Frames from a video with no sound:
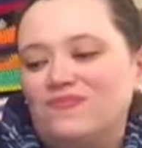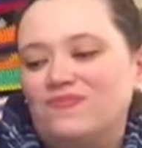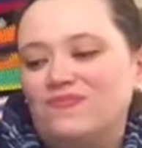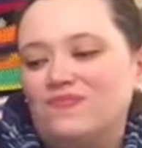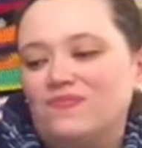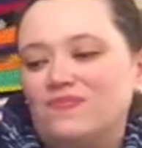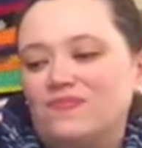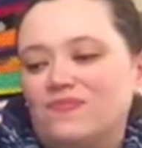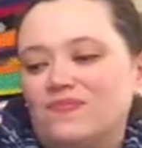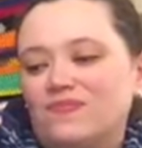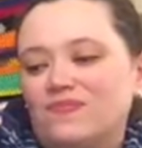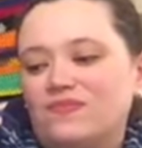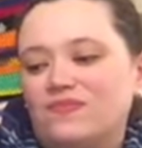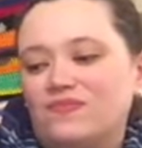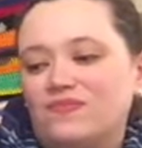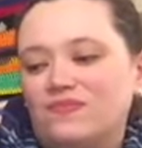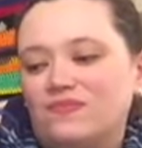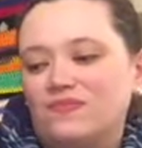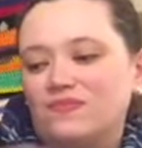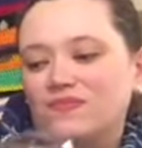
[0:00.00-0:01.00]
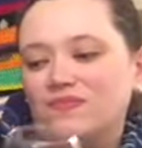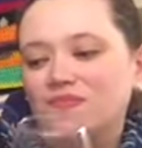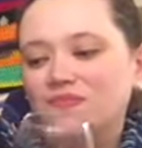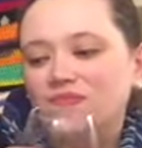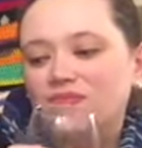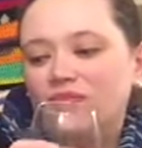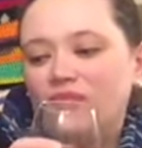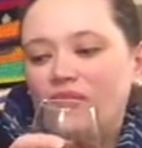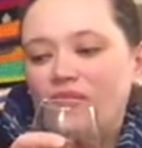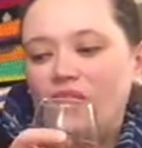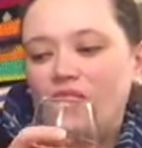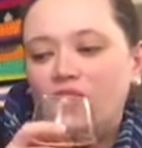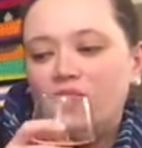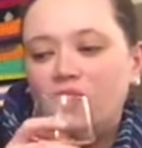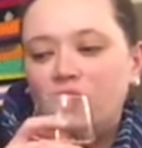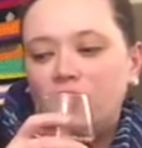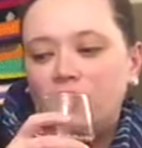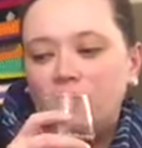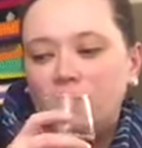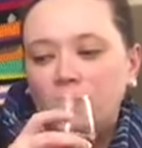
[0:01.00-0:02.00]

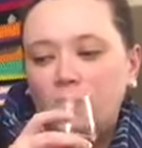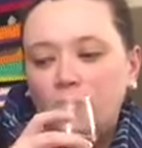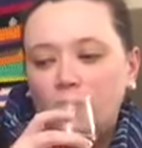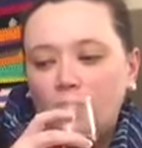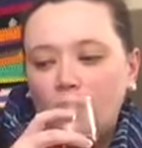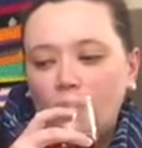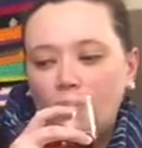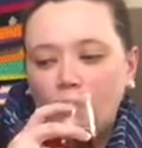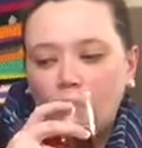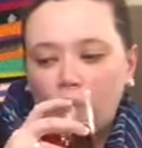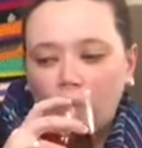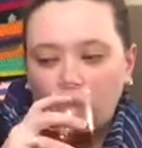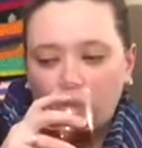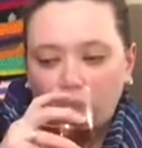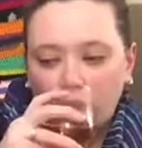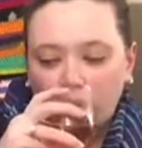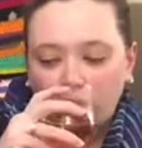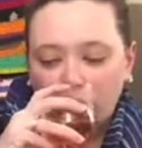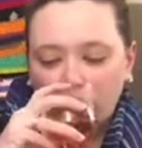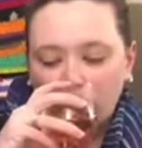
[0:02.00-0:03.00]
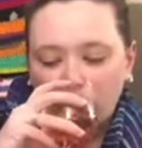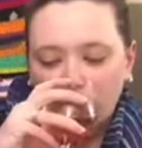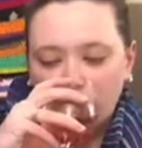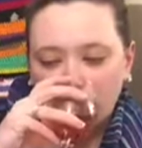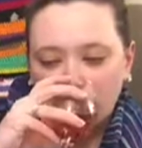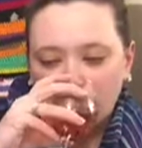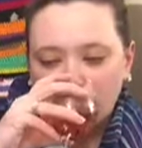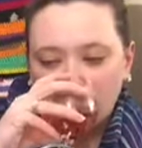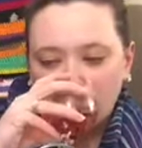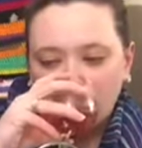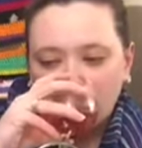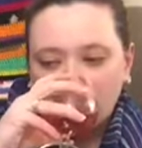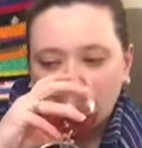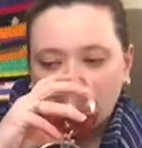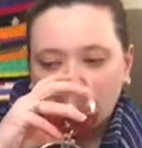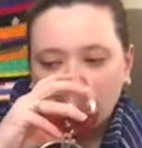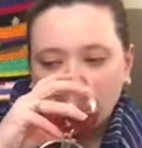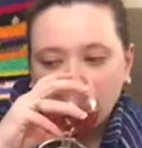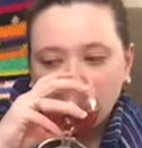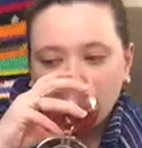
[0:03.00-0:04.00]

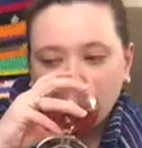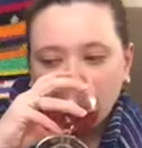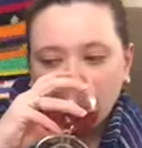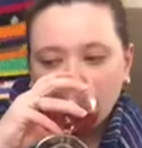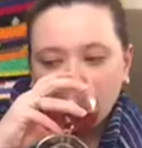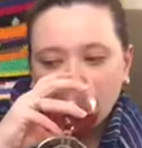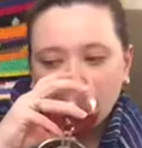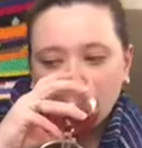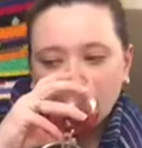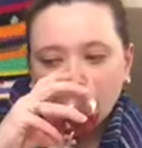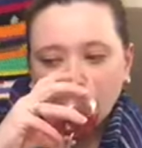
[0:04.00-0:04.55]
No words are spoken by the person on screen.